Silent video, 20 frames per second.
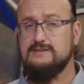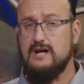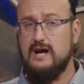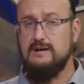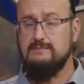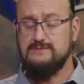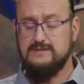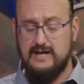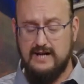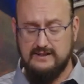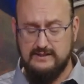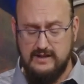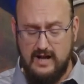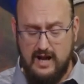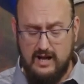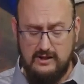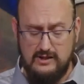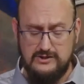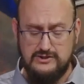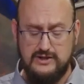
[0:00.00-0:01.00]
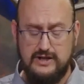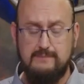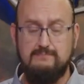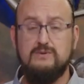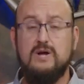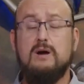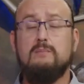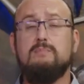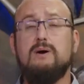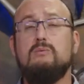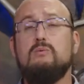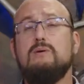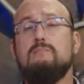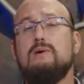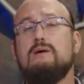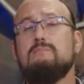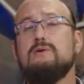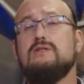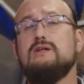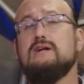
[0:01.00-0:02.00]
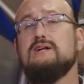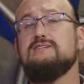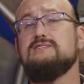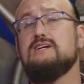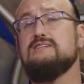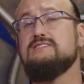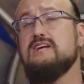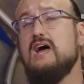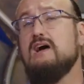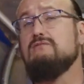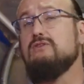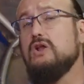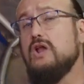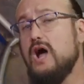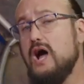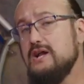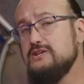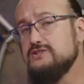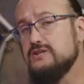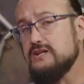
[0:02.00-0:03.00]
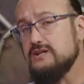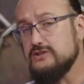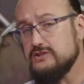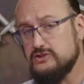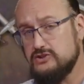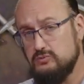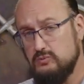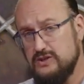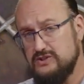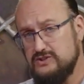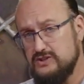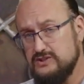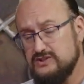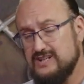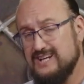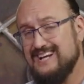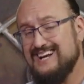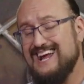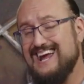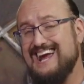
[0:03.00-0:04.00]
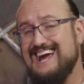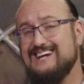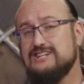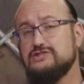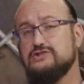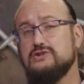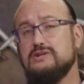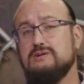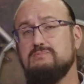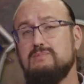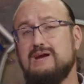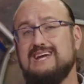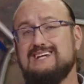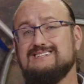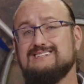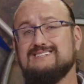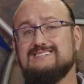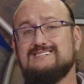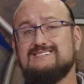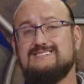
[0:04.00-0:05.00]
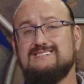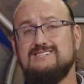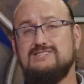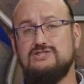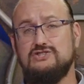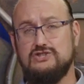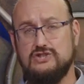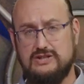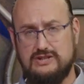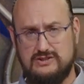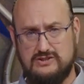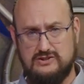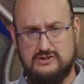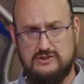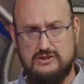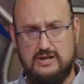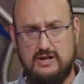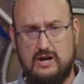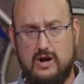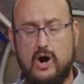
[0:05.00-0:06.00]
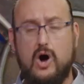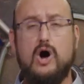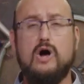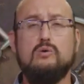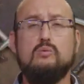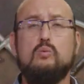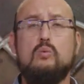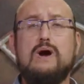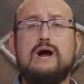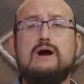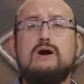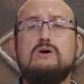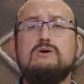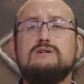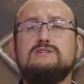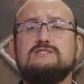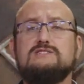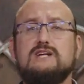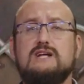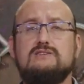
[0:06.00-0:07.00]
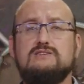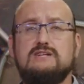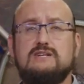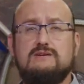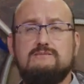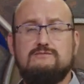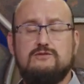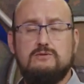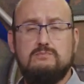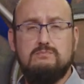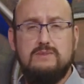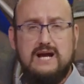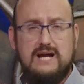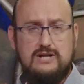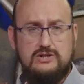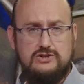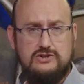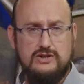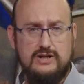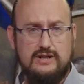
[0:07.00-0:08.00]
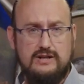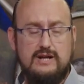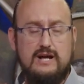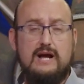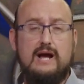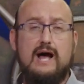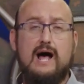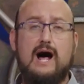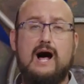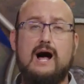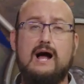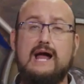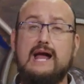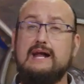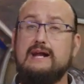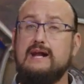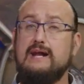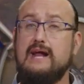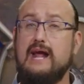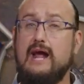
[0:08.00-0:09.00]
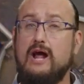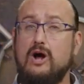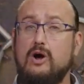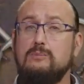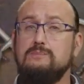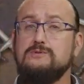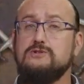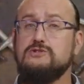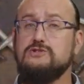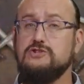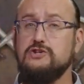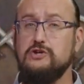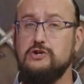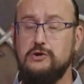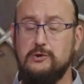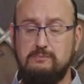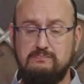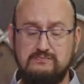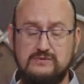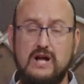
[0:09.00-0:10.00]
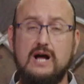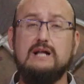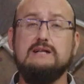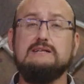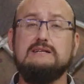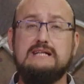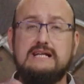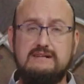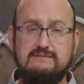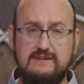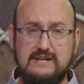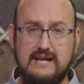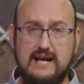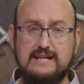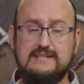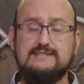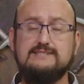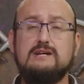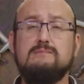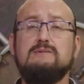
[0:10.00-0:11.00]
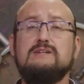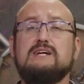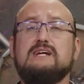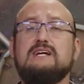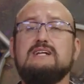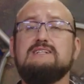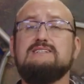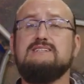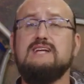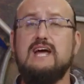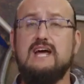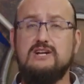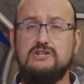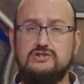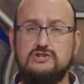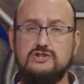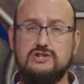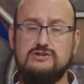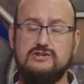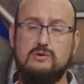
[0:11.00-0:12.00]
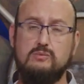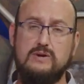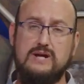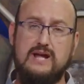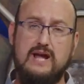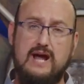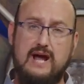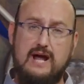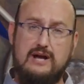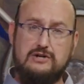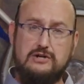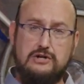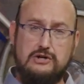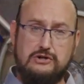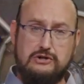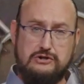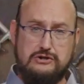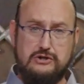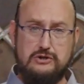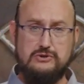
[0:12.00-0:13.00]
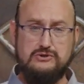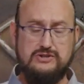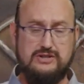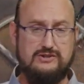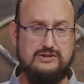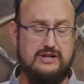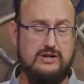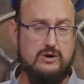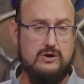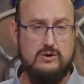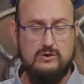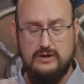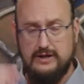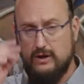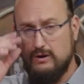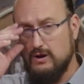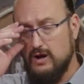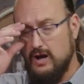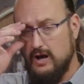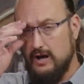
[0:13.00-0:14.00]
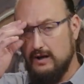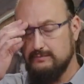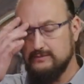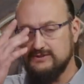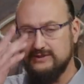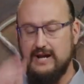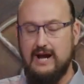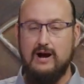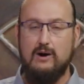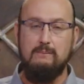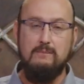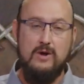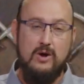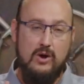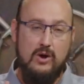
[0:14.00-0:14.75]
type technology, but remember that it does have logic, and the switches can actually make decisions on where to send the information, and it helps to alleviate some of the contention that we had using the earlier hubs. Now,